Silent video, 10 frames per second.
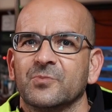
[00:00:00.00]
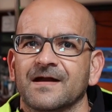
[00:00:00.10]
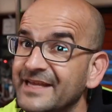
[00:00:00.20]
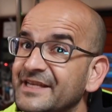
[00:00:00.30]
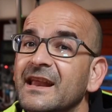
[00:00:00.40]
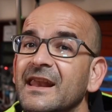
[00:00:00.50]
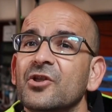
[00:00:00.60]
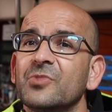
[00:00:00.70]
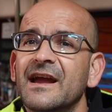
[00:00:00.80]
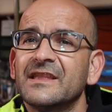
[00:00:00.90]
It is clear
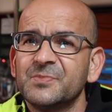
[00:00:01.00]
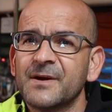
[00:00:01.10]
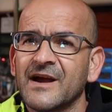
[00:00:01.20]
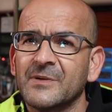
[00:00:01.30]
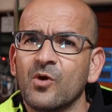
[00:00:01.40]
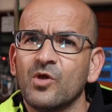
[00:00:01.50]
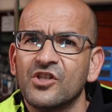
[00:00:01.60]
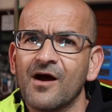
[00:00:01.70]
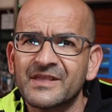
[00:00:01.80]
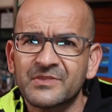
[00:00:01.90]
that we have to bail out water as
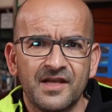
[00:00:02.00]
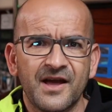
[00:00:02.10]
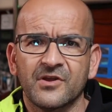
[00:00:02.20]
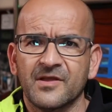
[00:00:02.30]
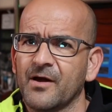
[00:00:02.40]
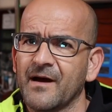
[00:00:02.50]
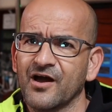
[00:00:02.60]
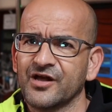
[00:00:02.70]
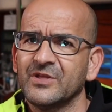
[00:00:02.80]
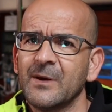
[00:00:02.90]
fast as we can, and
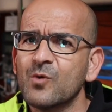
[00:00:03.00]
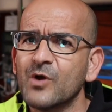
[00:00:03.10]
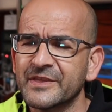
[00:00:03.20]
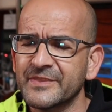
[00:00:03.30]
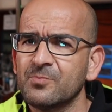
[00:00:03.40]
any pump will help.